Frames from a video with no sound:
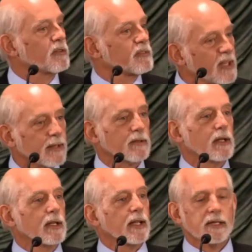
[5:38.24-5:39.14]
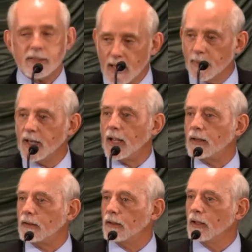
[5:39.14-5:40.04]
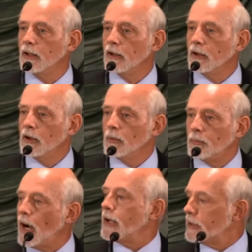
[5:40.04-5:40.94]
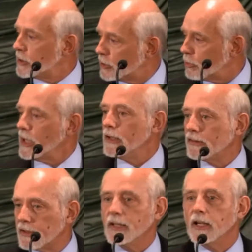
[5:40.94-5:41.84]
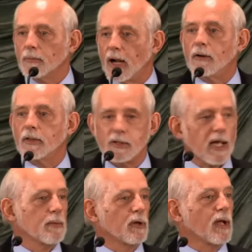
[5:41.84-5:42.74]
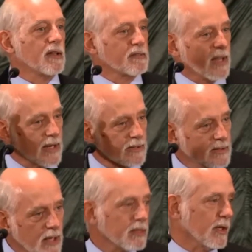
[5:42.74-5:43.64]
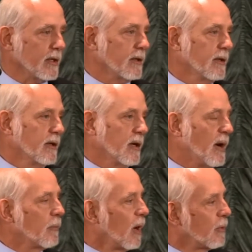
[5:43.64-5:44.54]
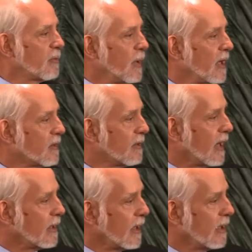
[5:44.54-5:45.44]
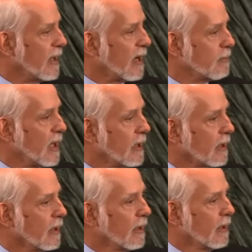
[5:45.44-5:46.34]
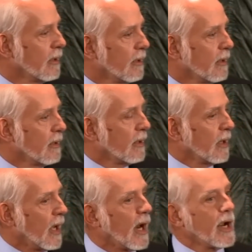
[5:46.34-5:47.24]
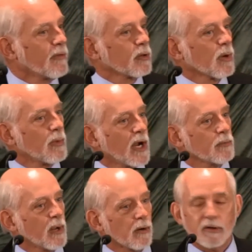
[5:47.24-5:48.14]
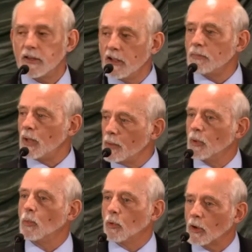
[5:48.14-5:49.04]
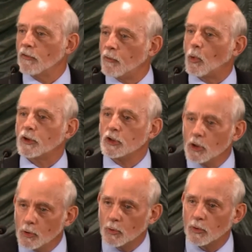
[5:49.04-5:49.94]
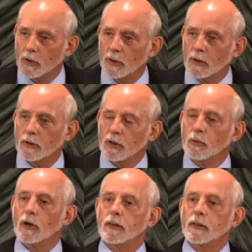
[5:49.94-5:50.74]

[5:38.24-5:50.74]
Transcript: sit intimidated by the degrees sitting around the table and saying nothing about what was being said in that meeting. And I have to remind parents, these people work for you. You are